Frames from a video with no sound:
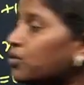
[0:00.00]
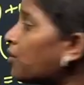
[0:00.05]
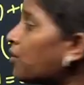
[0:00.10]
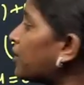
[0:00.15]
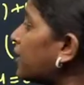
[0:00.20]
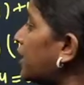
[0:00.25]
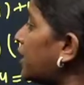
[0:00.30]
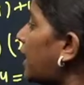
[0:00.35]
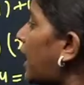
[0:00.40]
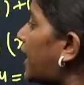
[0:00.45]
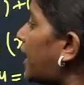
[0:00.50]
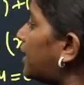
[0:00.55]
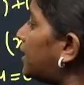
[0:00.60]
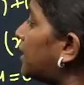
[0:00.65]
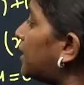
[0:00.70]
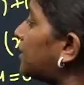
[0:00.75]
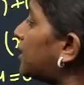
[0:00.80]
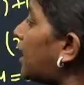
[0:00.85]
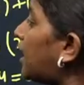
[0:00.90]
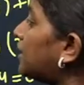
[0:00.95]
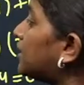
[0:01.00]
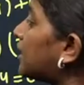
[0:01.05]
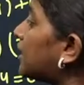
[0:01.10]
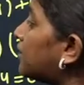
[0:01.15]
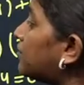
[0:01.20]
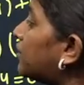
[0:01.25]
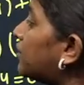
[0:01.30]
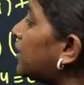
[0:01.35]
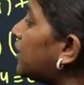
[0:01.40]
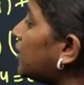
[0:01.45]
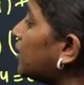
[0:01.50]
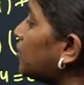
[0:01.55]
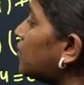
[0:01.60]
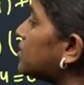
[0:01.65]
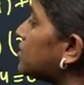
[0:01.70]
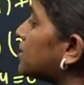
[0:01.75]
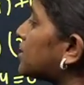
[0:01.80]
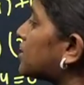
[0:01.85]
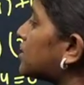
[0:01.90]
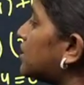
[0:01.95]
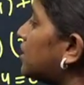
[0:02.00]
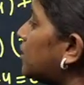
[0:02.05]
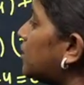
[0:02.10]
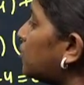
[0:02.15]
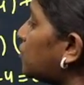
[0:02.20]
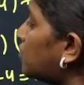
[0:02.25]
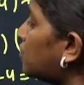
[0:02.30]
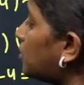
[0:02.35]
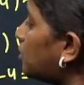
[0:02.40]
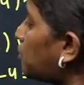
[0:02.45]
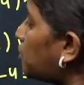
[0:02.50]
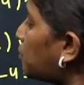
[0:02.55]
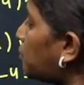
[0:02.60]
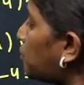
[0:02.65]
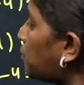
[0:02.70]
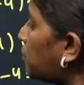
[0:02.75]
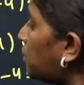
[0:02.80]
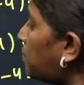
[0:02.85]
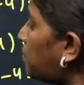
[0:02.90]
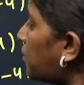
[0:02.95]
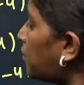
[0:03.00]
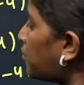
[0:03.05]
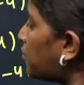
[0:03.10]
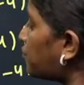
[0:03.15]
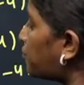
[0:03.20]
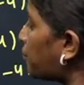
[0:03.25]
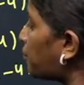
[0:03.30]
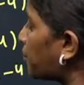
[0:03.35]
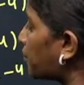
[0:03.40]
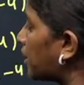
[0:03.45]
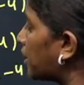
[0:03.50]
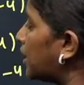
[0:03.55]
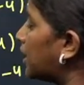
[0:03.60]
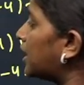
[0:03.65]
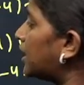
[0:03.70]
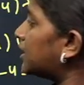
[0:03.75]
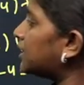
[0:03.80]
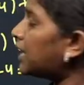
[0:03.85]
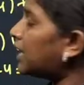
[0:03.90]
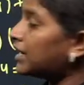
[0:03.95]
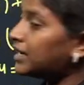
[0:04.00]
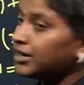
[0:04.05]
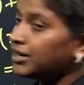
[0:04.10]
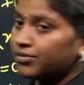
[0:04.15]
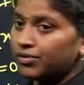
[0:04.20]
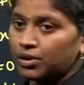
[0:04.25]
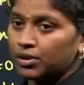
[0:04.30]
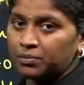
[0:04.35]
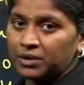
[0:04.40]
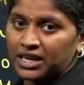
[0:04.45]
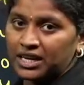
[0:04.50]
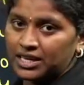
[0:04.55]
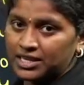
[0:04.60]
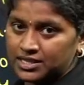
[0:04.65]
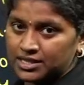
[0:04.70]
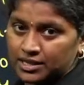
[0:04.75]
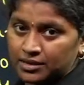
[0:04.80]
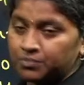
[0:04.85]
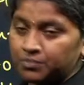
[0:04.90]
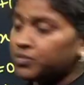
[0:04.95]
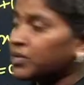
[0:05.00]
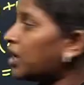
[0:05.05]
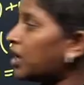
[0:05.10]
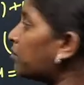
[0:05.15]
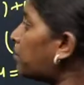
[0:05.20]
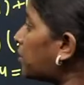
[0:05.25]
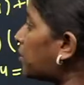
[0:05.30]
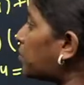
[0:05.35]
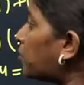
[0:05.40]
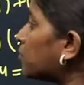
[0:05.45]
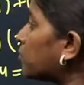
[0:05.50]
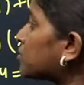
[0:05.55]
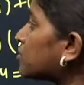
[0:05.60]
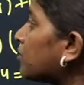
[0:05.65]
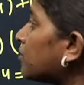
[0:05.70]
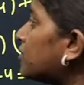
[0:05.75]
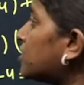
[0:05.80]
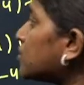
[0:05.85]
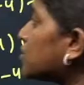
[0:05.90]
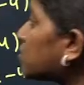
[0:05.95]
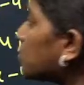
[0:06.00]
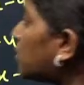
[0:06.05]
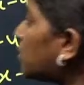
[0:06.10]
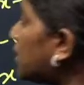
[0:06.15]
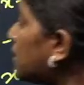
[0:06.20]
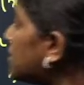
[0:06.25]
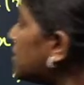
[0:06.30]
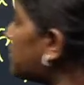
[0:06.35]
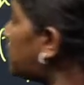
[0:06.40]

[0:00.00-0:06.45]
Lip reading: got an idea that converting your 16 into the 2 to the power 4, then it will be easy. But most of the students